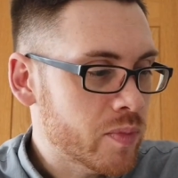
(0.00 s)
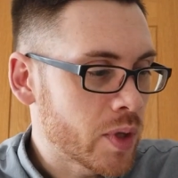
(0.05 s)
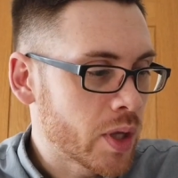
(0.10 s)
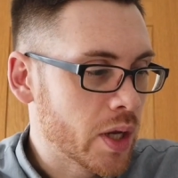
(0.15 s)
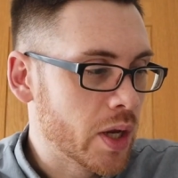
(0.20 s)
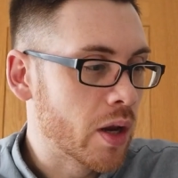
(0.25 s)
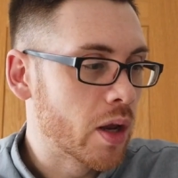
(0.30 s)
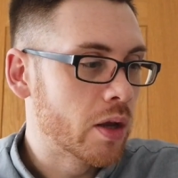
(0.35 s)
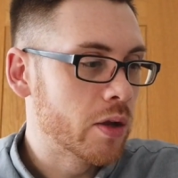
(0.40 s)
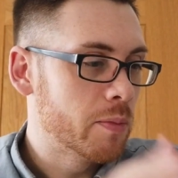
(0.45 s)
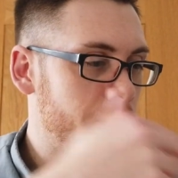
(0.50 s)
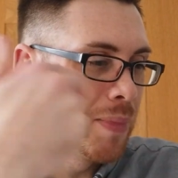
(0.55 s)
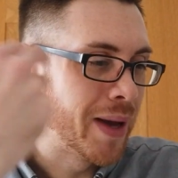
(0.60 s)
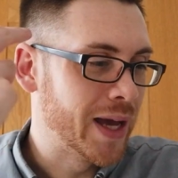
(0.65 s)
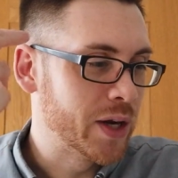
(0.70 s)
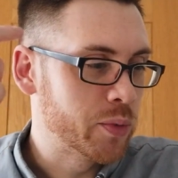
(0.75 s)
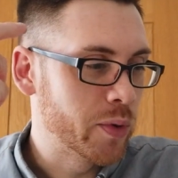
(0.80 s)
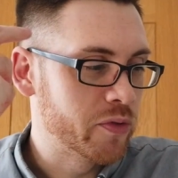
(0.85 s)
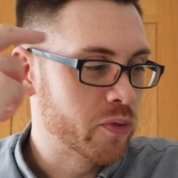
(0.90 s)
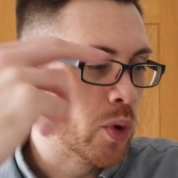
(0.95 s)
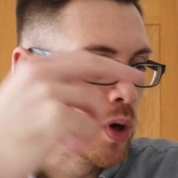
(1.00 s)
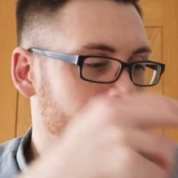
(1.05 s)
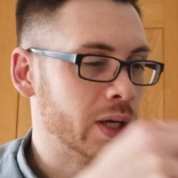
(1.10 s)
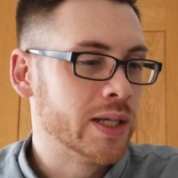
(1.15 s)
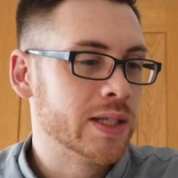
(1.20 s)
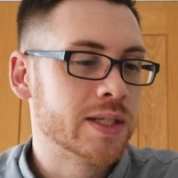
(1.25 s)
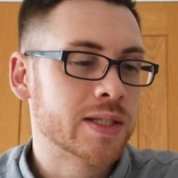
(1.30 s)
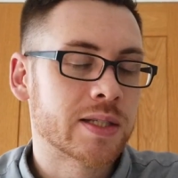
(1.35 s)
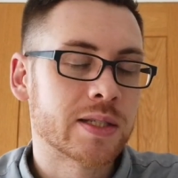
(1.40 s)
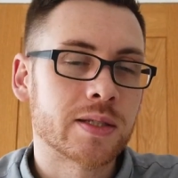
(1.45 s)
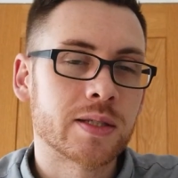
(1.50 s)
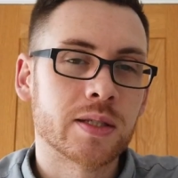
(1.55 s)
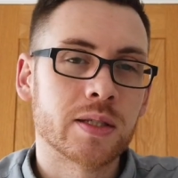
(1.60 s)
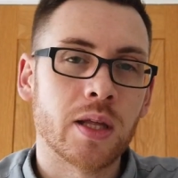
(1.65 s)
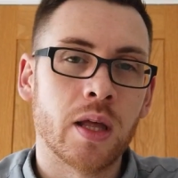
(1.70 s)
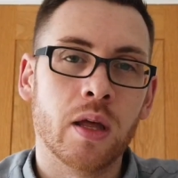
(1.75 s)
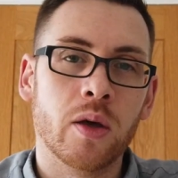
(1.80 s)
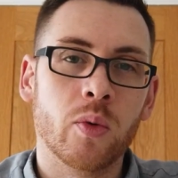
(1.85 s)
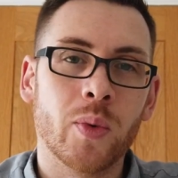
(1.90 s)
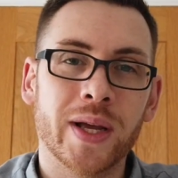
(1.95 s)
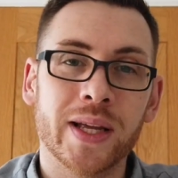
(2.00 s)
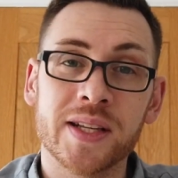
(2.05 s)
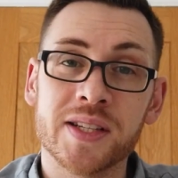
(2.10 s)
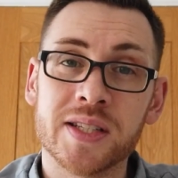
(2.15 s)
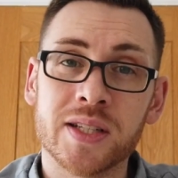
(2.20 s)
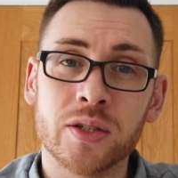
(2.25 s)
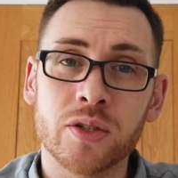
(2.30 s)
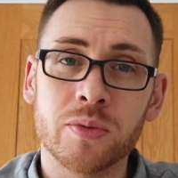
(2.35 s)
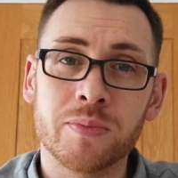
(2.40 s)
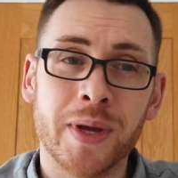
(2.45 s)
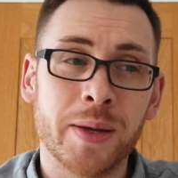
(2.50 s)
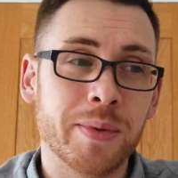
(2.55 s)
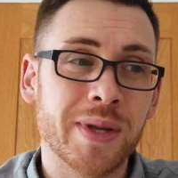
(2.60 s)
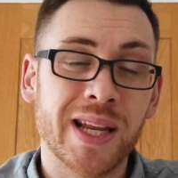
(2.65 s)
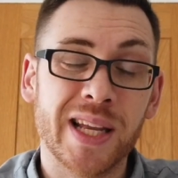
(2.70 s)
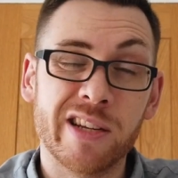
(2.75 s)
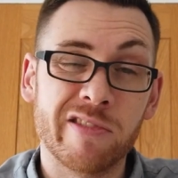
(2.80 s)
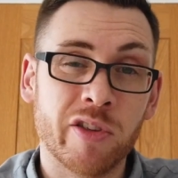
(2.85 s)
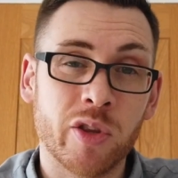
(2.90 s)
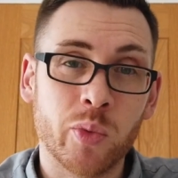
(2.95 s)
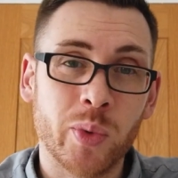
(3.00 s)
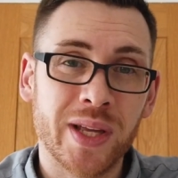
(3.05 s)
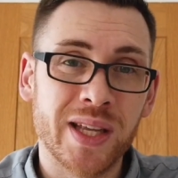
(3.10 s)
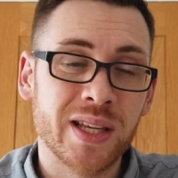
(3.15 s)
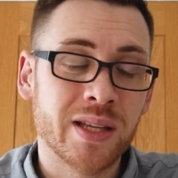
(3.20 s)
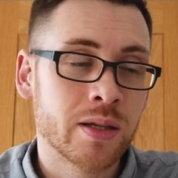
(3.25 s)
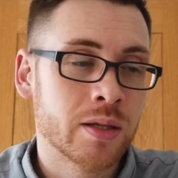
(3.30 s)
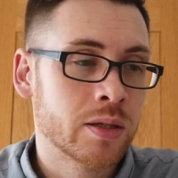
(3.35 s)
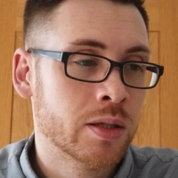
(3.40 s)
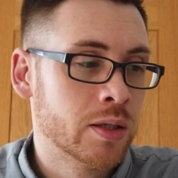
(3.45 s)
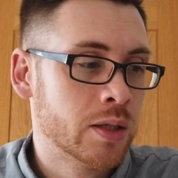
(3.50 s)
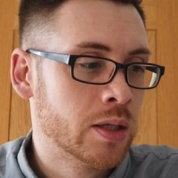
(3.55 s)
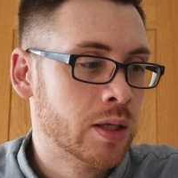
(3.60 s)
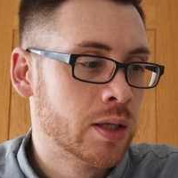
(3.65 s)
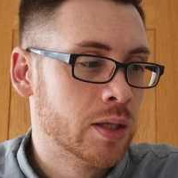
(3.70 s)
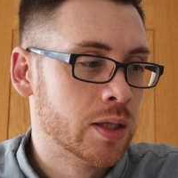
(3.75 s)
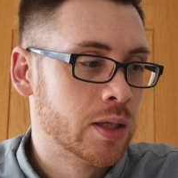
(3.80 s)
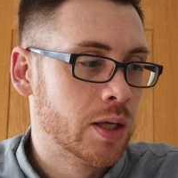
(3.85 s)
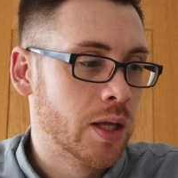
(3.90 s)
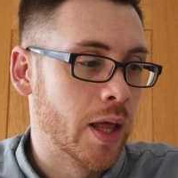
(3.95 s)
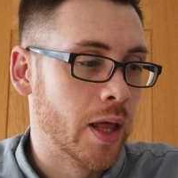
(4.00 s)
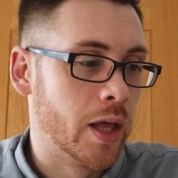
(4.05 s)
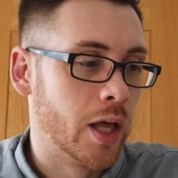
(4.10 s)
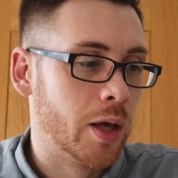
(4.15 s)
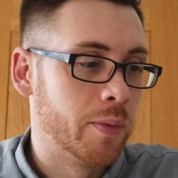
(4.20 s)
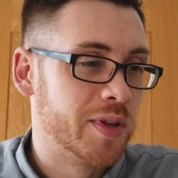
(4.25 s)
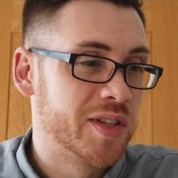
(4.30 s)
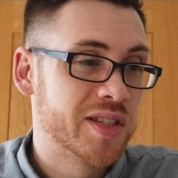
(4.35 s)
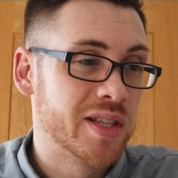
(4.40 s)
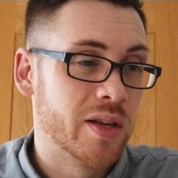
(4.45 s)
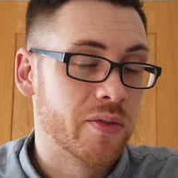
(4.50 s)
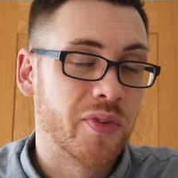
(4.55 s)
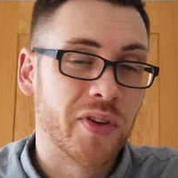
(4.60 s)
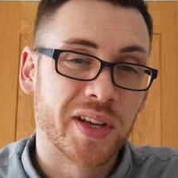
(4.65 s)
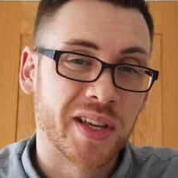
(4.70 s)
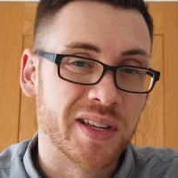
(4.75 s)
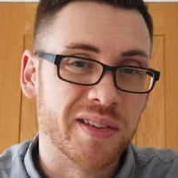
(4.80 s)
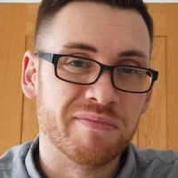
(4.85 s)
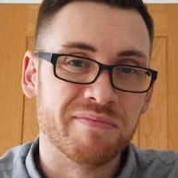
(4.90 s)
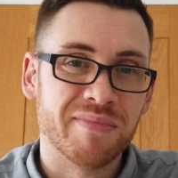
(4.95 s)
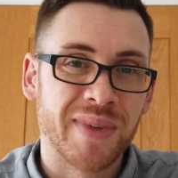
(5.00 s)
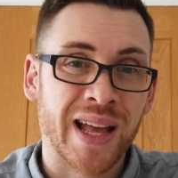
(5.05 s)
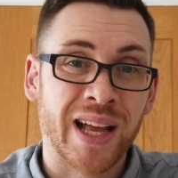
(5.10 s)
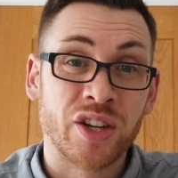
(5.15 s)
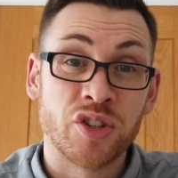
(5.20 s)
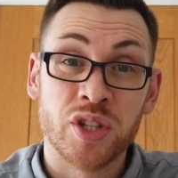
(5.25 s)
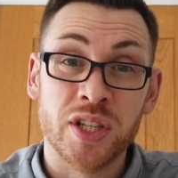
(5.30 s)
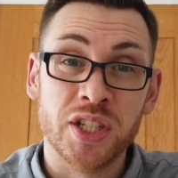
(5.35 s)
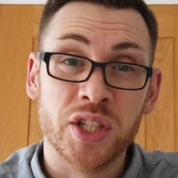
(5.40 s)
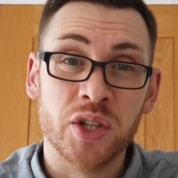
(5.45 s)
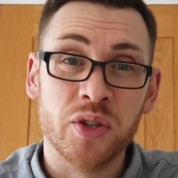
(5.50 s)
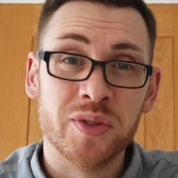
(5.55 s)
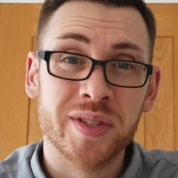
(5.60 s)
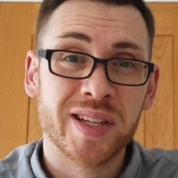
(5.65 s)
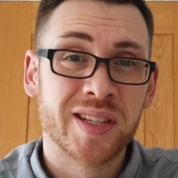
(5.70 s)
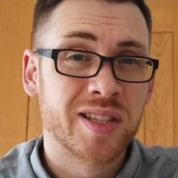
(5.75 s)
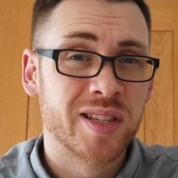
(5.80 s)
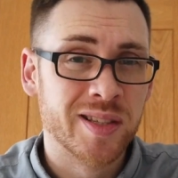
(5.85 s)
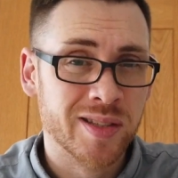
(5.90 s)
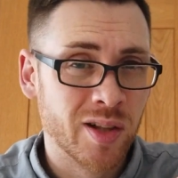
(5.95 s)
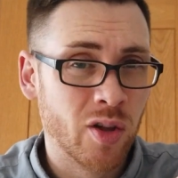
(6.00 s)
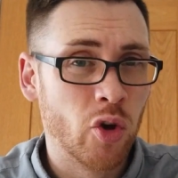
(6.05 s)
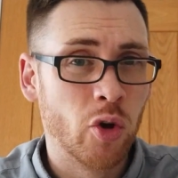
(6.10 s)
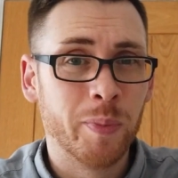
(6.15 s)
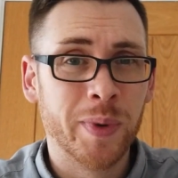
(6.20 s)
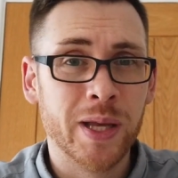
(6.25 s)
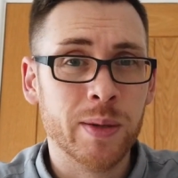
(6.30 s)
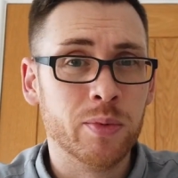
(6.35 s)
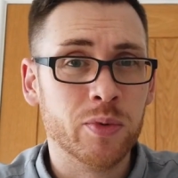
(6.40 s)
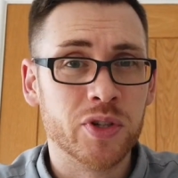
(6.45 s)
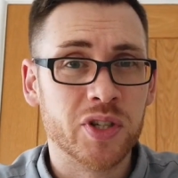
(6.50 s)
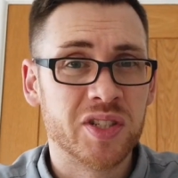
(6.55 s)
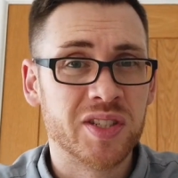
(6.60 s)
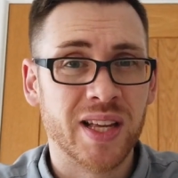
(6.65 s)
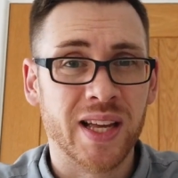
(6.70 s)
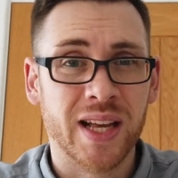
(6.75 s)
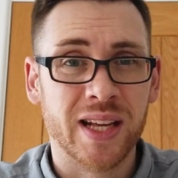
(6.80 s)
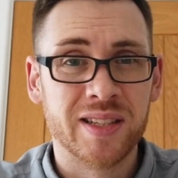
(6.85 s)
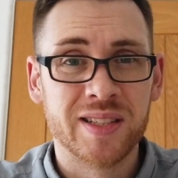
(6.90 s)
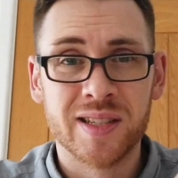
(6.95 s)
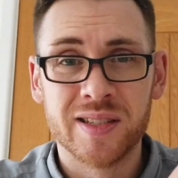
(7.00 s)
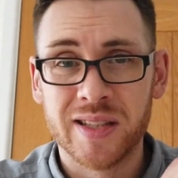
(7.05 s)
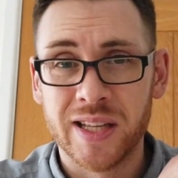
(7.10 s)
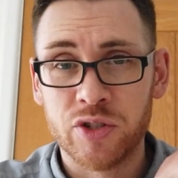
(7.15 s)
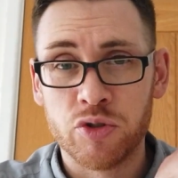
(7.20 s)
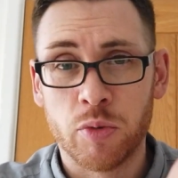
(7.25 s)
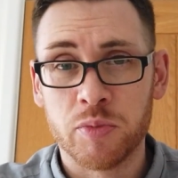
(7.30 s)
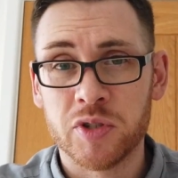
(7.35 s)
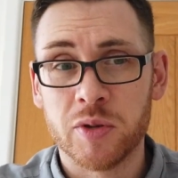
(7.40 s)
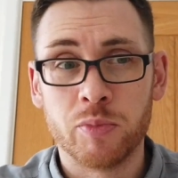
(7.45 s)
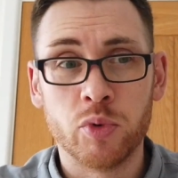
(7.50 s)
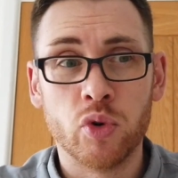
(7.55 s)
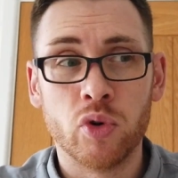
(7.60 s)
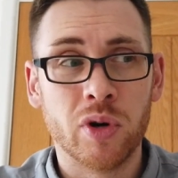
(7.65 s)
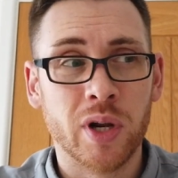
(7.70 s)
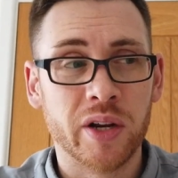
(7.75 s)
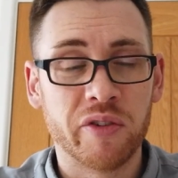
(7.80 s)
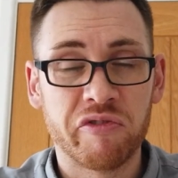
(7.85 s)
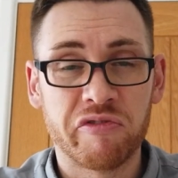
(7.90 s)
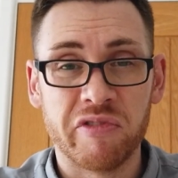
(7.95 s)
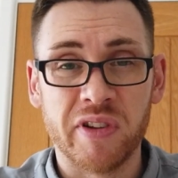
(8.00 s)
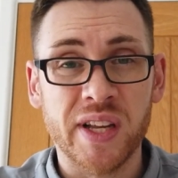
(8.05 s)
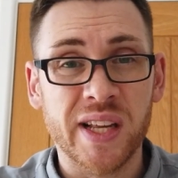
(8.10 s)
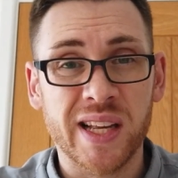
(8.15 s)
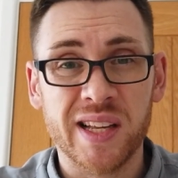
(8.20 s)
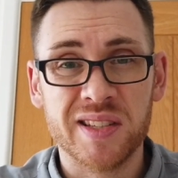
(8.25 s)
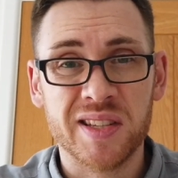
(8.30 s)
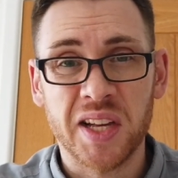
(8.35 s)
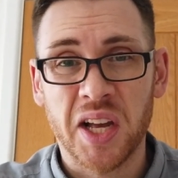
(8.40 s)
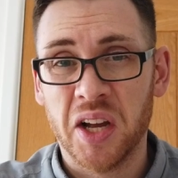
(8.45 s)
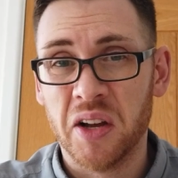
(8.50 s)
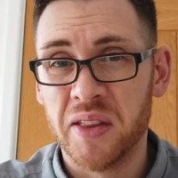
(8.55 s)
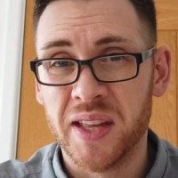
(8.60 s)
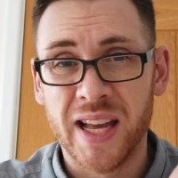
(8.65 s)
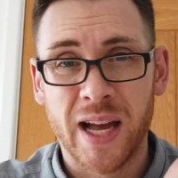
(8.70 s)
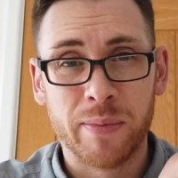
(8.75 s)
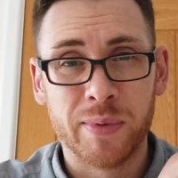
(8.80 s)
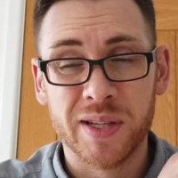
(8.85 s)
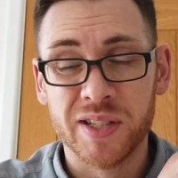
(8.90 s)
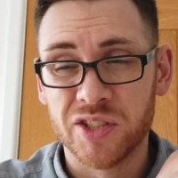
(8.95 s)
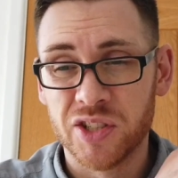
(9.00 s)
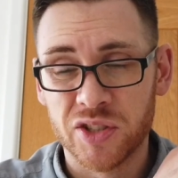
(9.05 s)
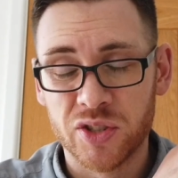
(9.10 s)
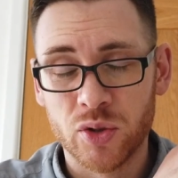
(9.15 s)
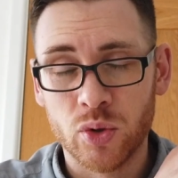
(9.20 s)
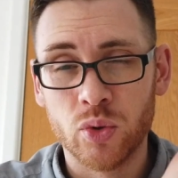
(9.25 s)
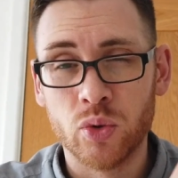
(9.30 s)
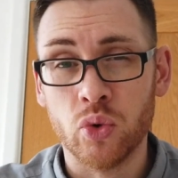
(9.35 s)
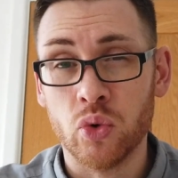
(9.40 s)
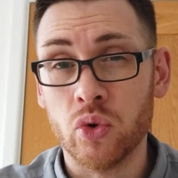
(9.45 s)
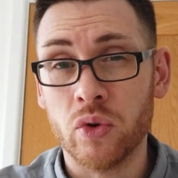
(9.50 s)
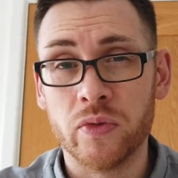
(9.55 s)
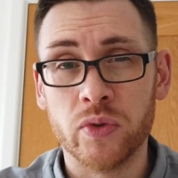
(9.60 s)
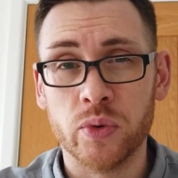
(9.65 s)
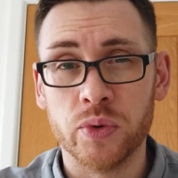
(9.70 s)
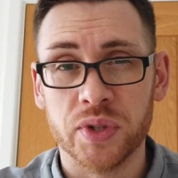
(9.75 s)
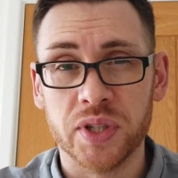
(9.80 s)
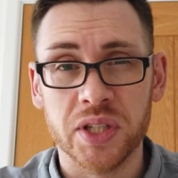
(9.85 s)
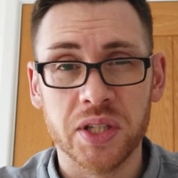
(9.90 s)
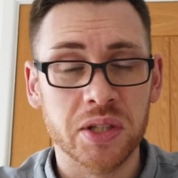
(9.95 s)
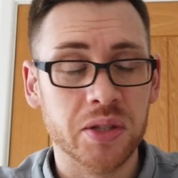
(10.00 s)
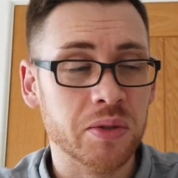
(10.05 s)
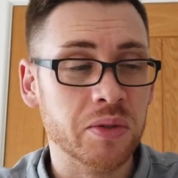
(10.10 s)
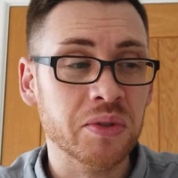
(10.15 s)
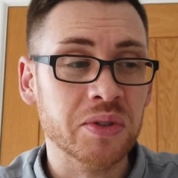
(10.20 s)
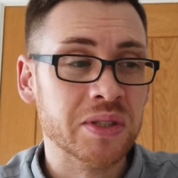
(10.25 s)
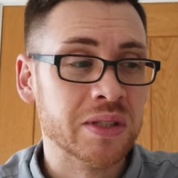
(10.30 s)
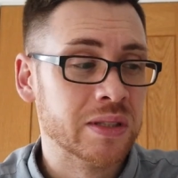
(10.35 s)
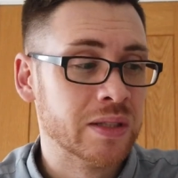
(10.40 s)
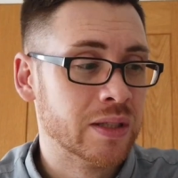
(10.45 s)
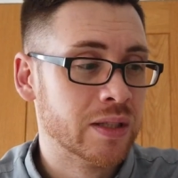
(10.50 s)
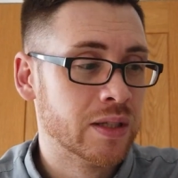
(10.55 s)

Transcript: You know, bandwidth wise, I'll wait until maybe later in the week and see if I can actually use it, because there's a lot of people just saying since they dropped support like 3 years ago, the app is just awful to use.